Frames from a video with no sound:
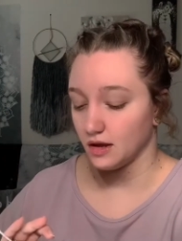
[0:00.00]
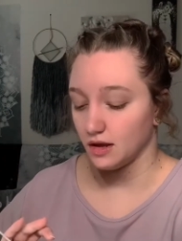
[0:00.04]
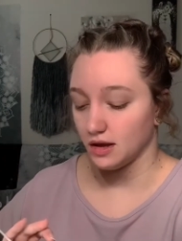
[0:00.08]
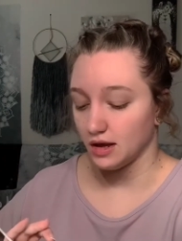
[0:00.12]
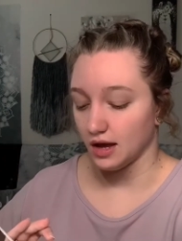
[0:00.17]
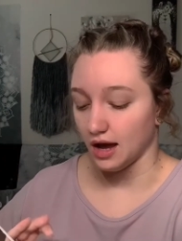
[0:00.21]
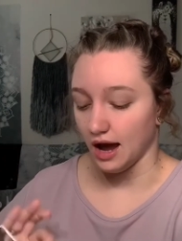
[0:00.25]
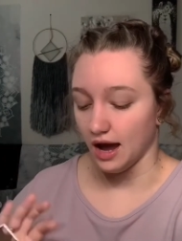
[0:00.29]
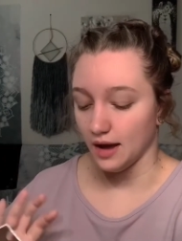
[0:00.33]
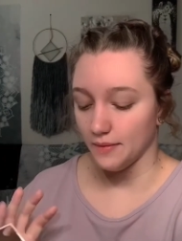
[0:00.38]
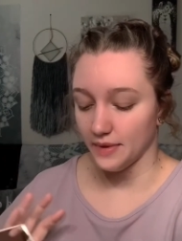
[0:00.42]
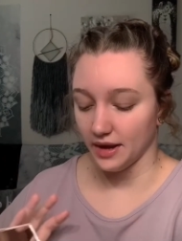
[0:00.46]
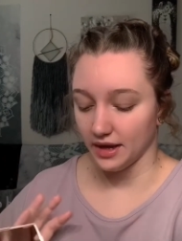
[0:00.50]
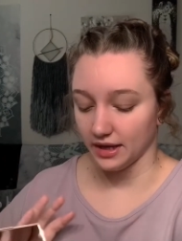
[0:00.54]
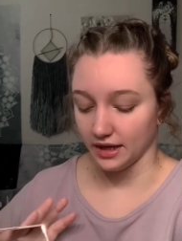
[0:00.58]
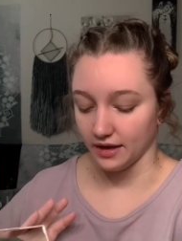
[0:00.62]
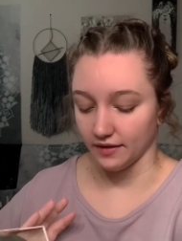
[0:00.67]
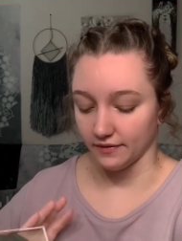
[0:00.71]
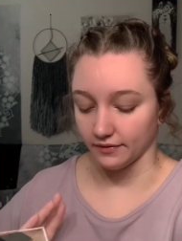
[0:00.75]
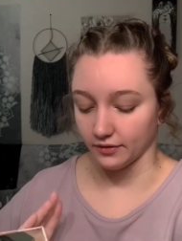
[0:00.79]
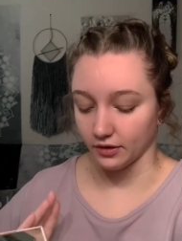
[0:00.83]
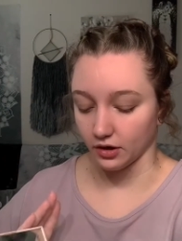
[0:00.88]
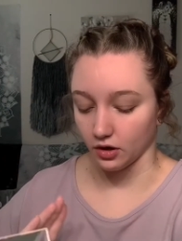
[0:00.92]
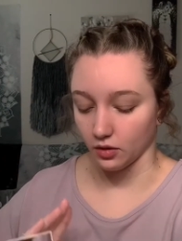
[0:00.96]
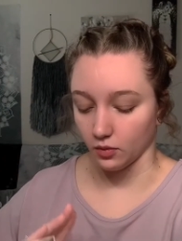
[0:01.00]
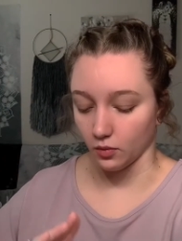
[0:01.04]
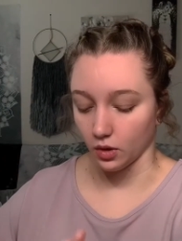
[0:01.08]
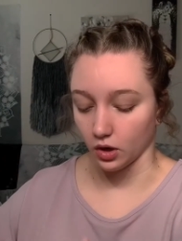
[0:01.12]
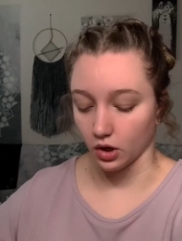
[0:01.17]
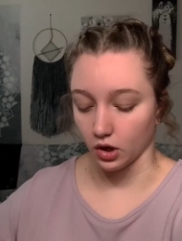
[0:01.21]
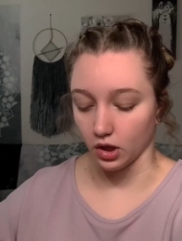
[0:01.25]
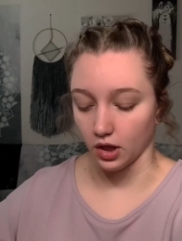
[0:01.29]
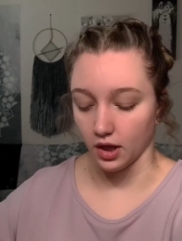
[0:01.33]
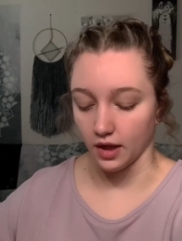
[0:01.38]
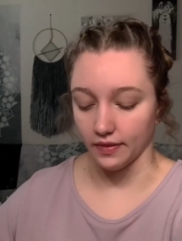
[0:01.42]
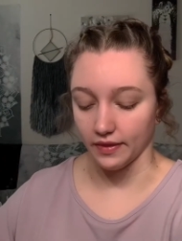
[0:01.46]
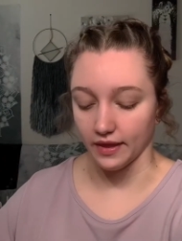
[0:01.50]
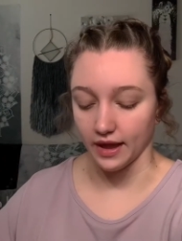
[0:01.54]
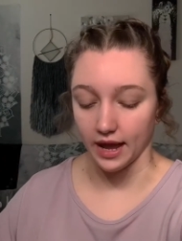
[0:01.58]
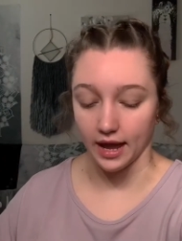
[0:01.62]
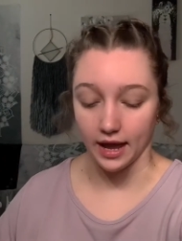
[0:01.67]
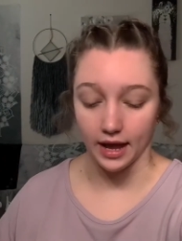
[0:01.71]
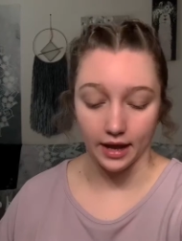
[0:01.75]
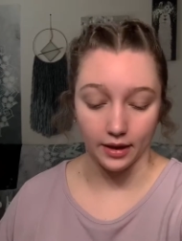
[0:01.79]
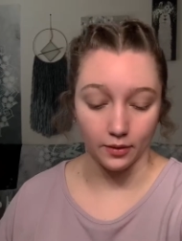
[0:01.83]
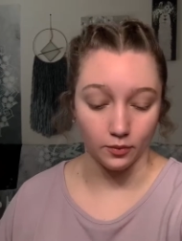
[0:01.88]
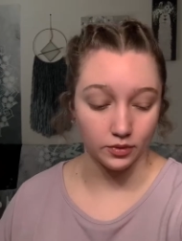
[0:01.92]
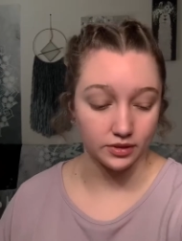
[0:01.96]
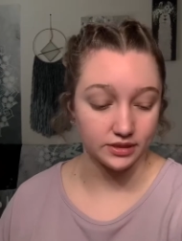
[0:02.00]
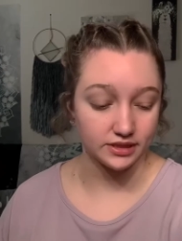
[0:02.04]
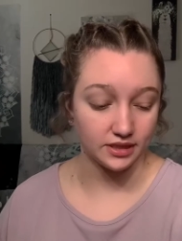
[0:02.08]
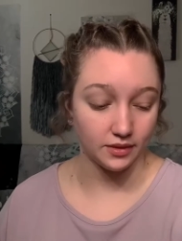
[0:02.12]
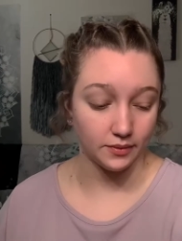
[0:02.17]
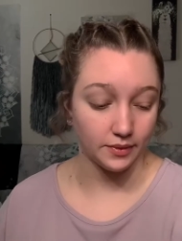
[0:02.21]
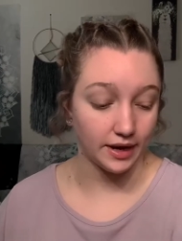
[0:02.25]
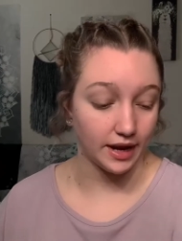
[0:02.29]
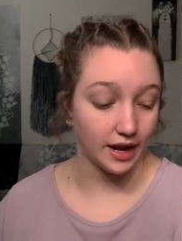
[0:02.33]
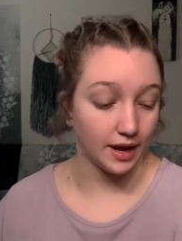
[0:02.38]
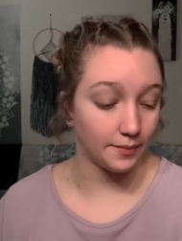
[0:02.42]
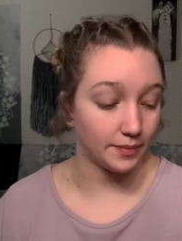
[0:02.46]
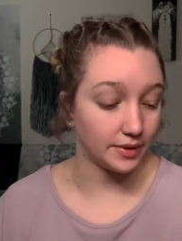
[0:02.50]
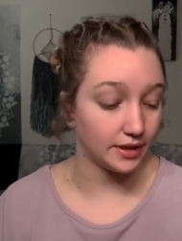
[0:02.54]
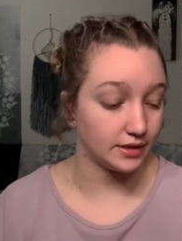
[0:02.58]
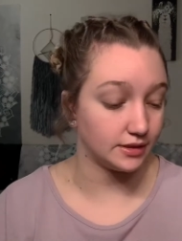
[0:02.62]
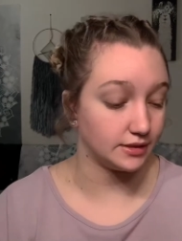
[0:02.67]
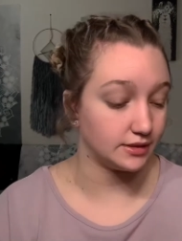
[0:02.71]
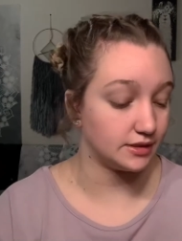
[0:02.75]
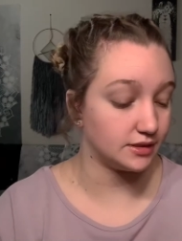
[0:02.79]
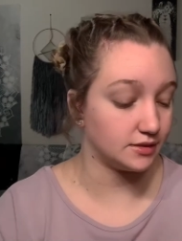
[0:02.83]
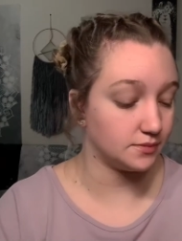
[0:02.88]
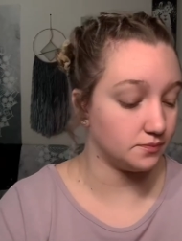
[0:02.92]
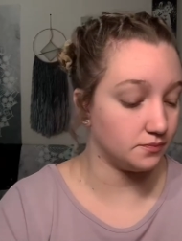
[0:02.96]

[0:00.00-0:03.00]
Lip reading: I might give her a whirl on the eye. We'll see what happens.